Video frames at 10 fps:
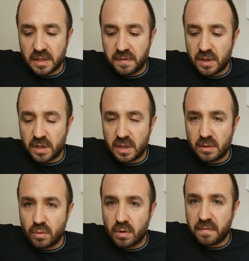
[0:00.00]
fiction
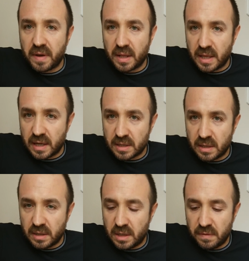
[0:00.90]
or
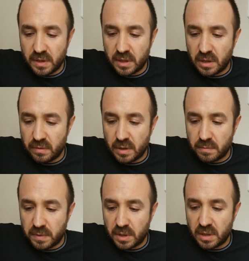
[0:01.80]
fantastic TV series,
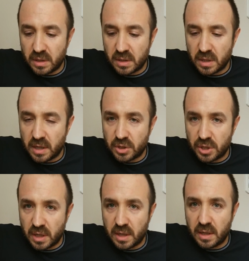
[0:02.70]
which is a
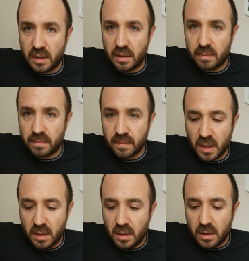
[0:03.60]
shame.
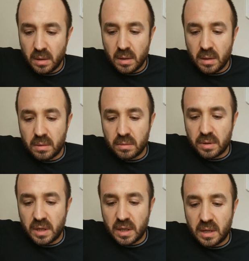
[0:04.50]

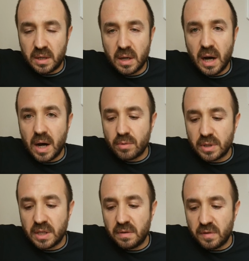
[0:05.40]
Okay, our
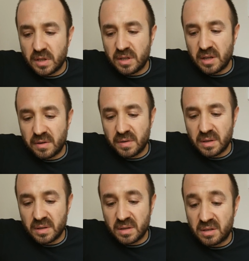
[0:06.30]
TV
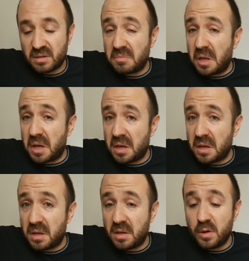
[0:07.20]
series,
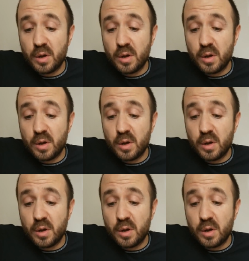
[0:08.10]
they